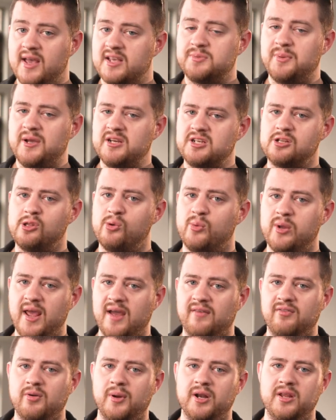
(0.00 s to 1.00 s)
Especially when
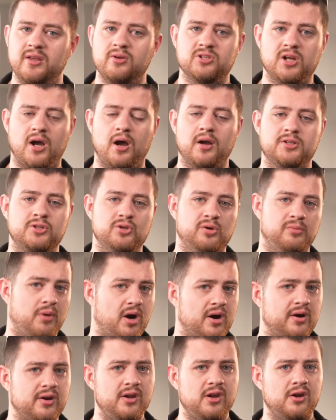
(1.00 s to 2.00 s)
everybody you talk to in
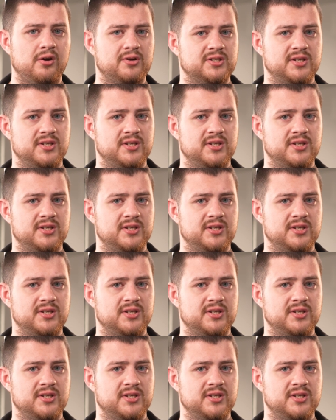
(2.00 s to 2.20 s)
marketing or